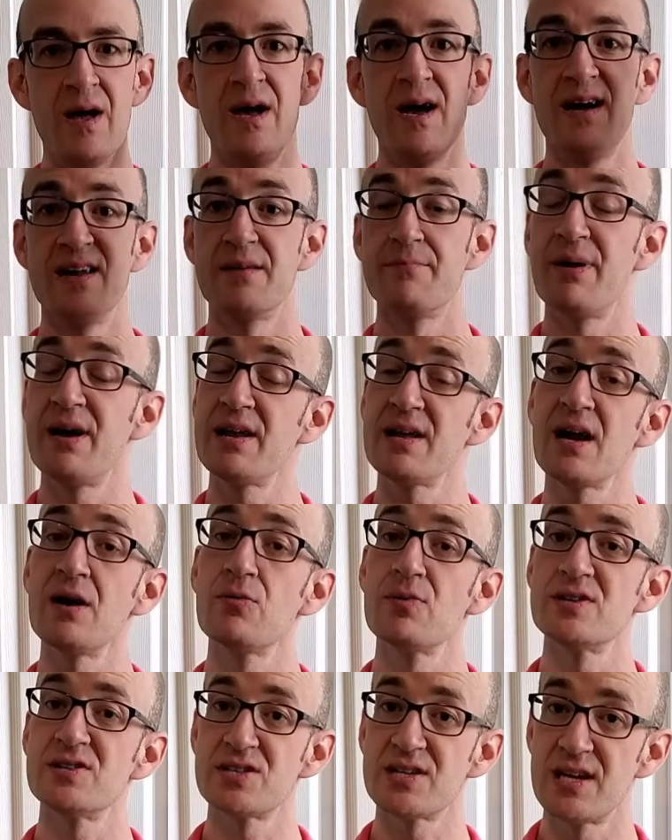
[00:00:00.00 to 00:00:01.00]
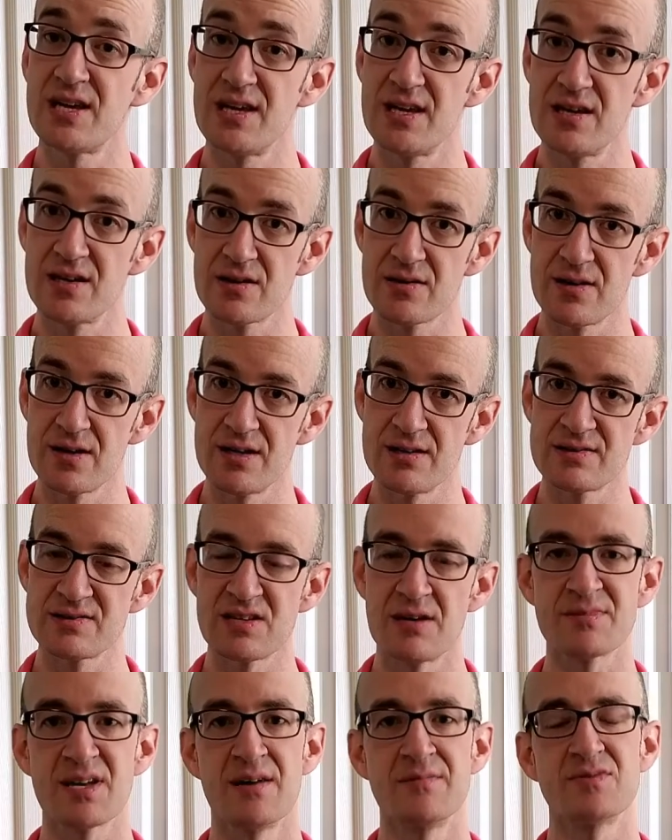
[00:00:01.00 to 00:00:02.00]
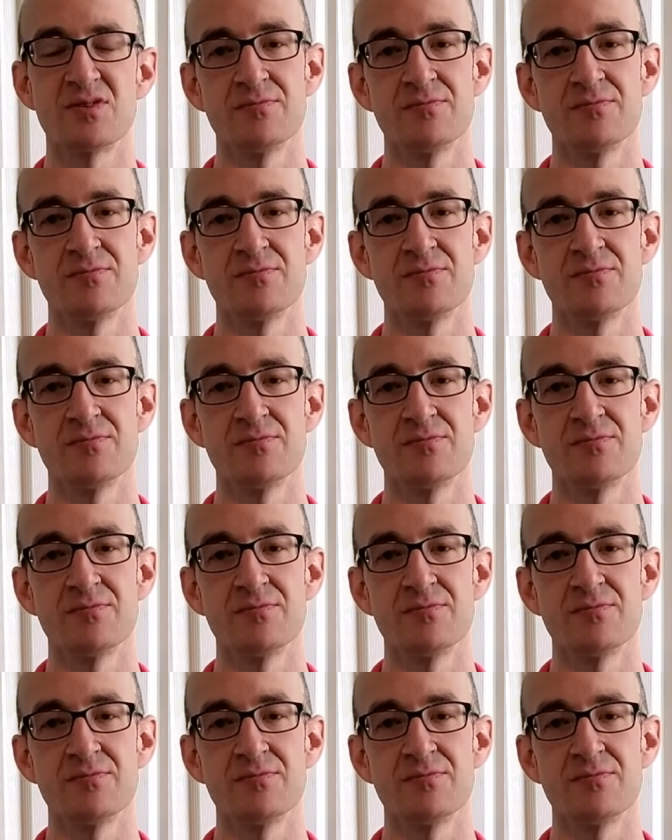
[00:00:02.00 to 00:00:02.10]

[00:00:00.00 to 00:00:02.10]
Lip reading: And depending on which key you're in, sometimes